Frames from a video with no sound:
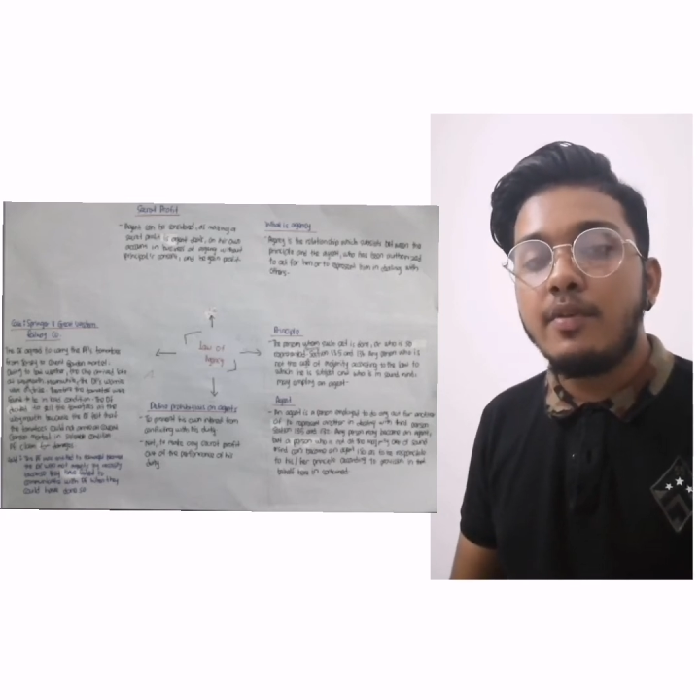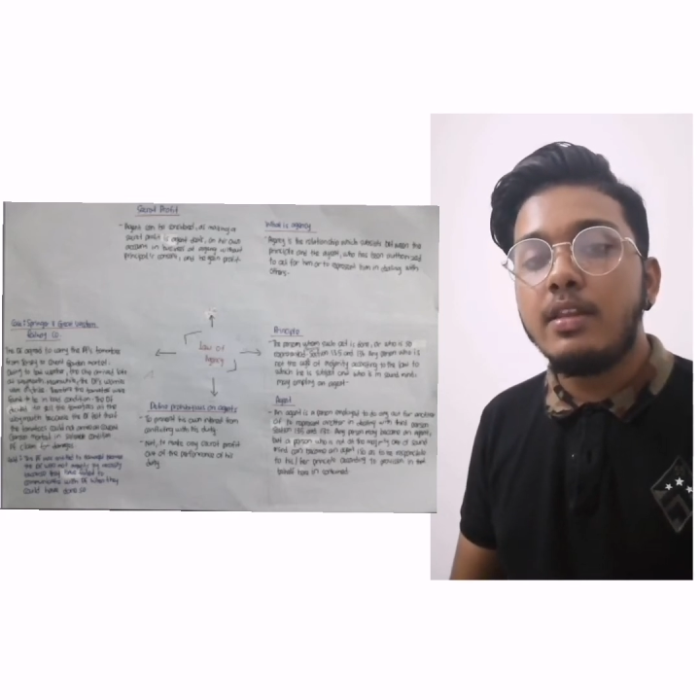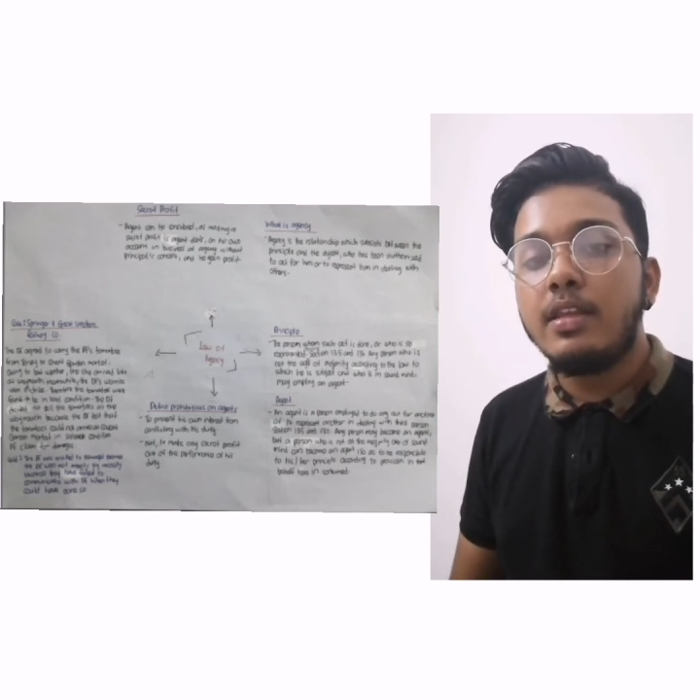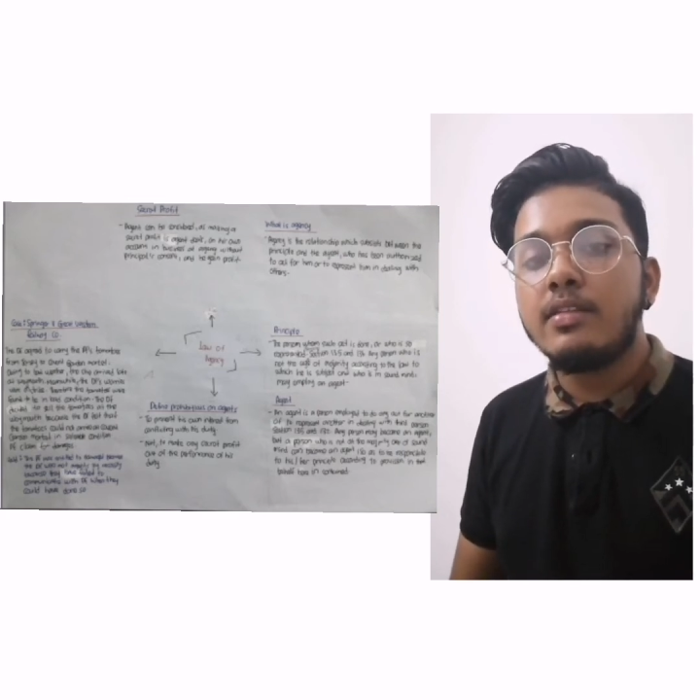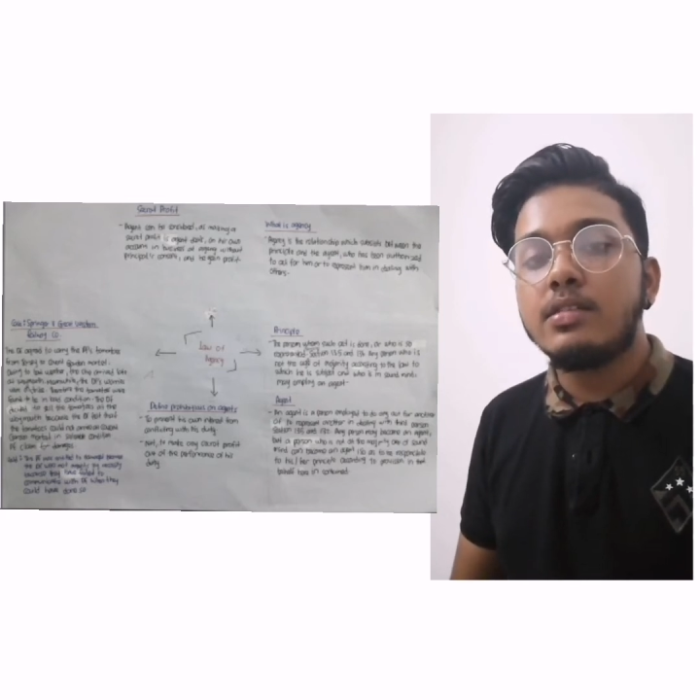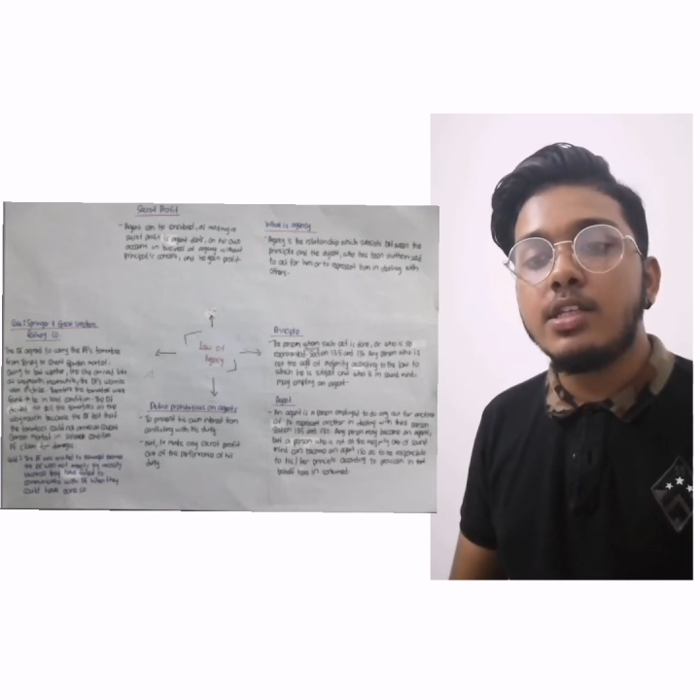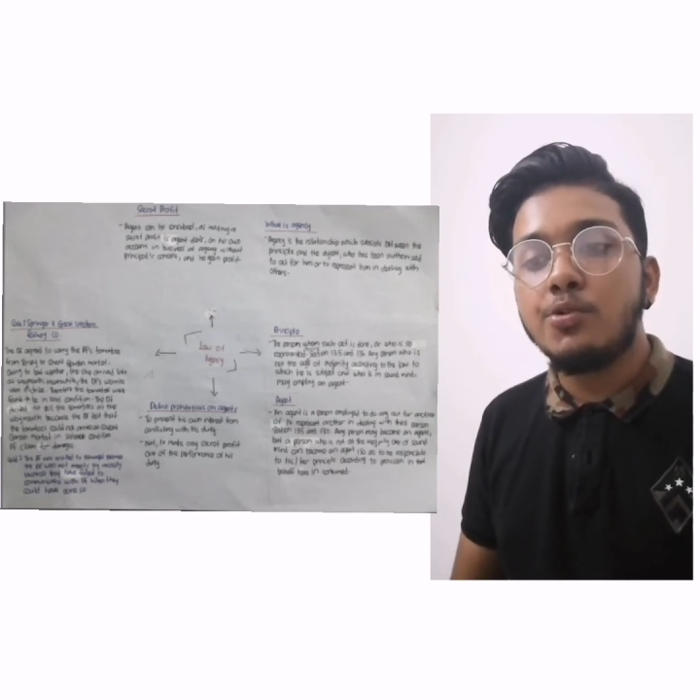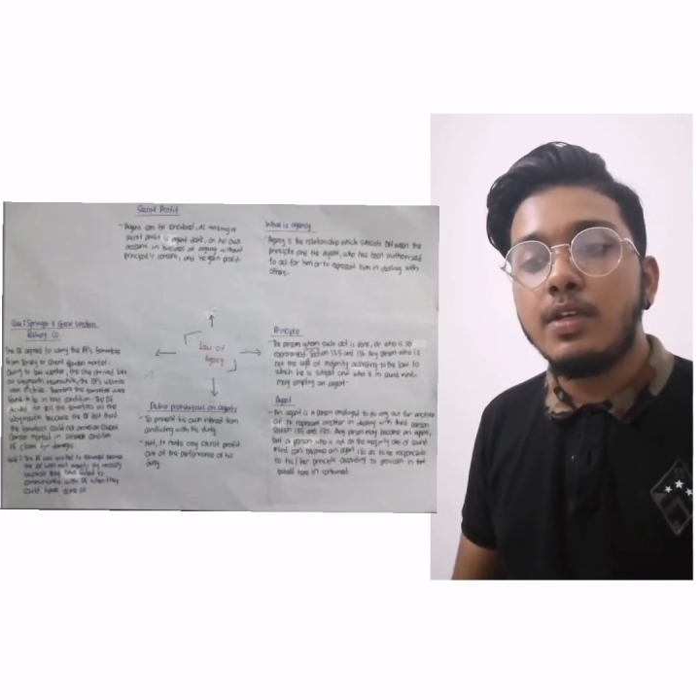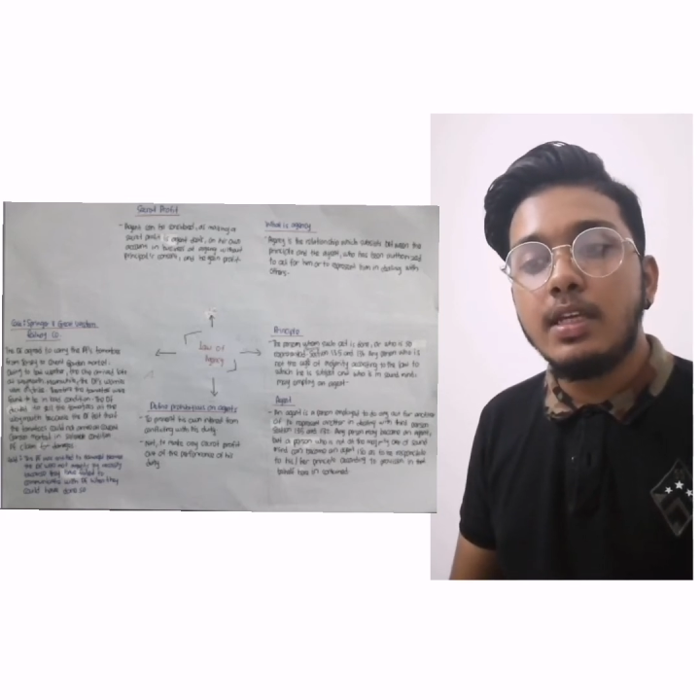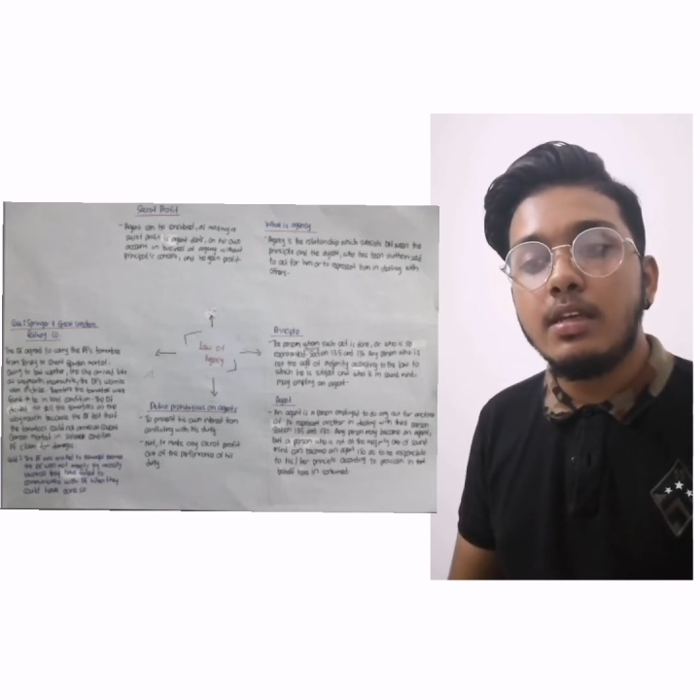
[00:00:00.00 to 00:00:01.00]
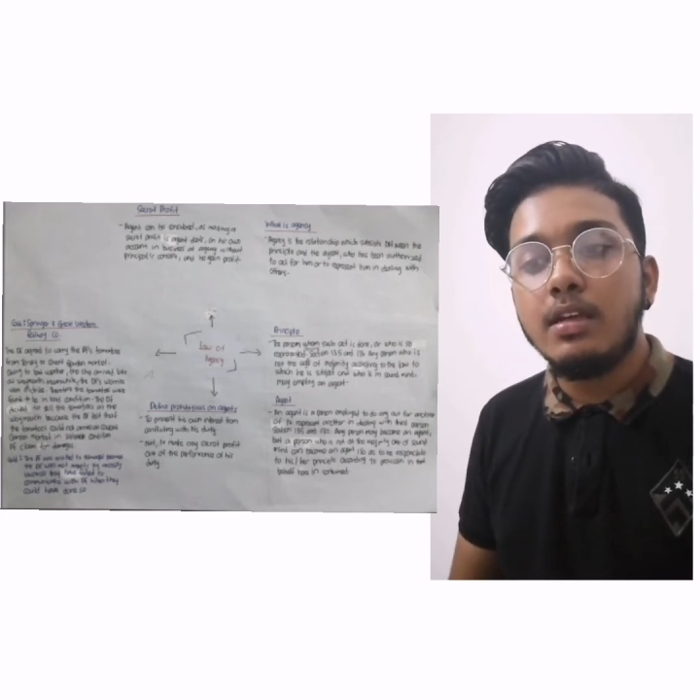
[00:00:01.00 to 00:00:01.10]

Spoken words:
with its duty.